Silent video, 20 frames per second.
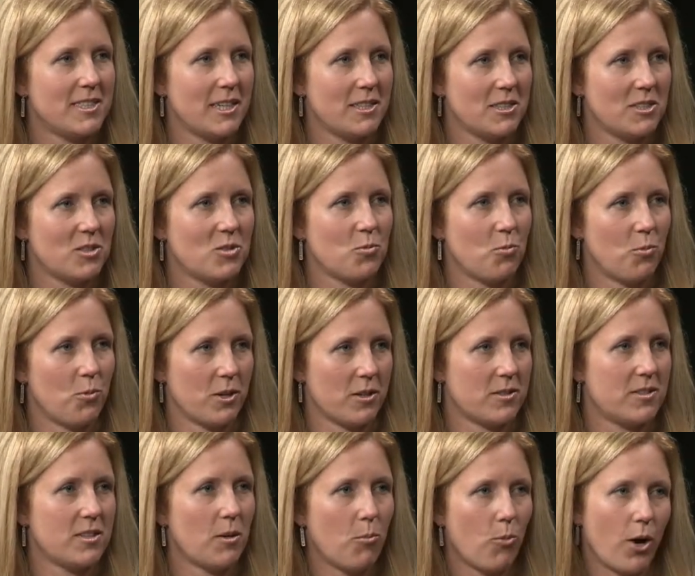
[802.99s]
since
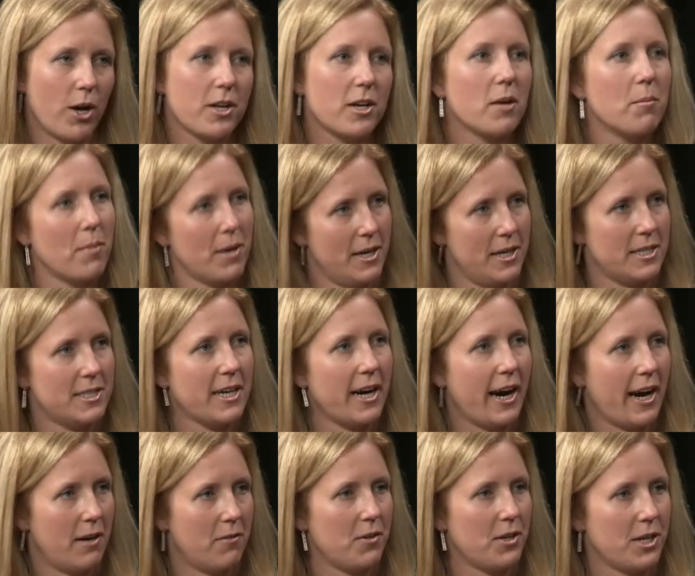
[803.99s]
we're somewhat committed to
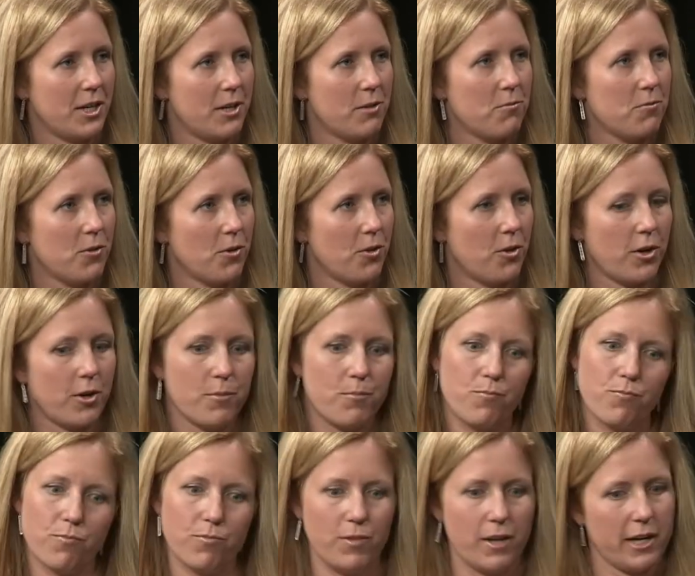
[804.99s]
having it for the
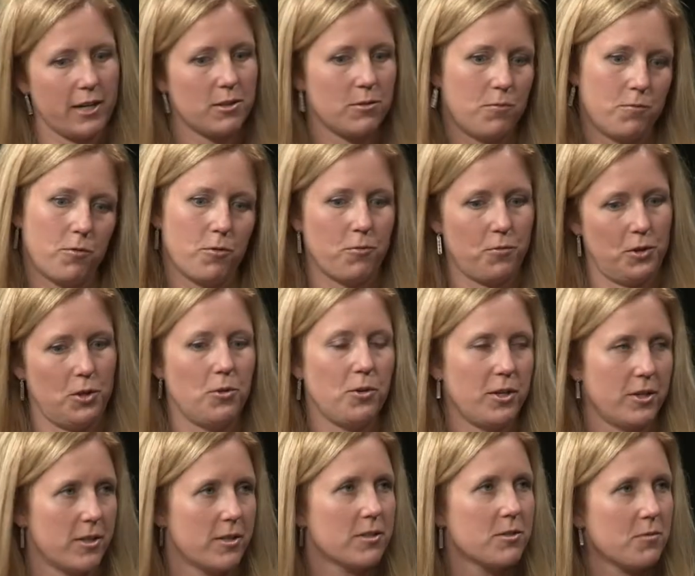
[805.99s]
next few
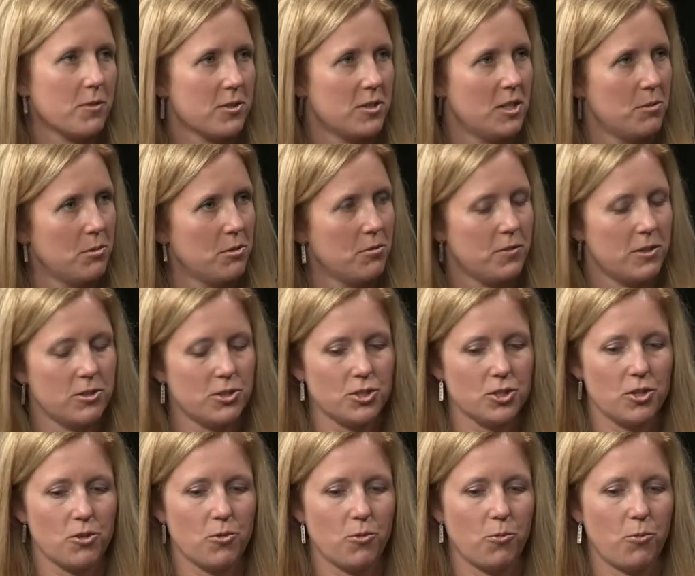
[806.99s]
years, foreseeable mm -hmm.
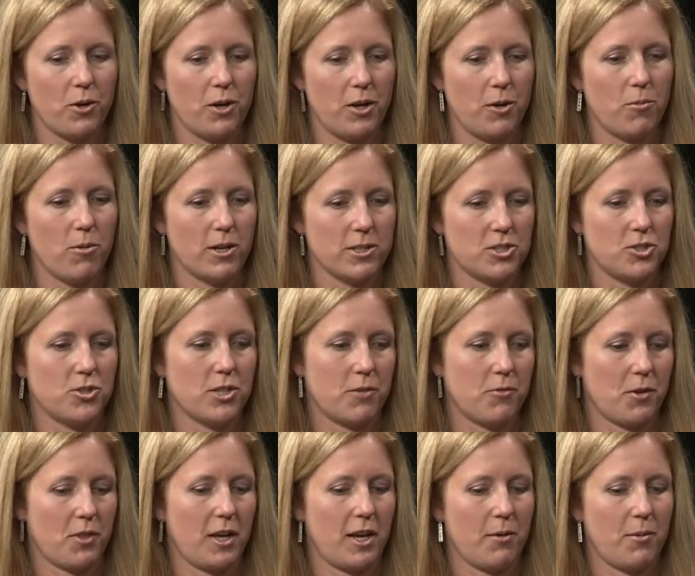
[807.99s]
future, we want to do
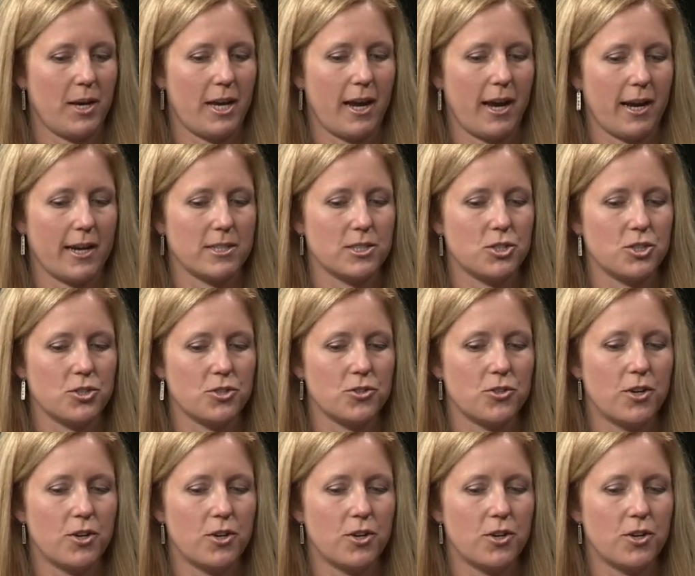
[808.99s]
everything we can to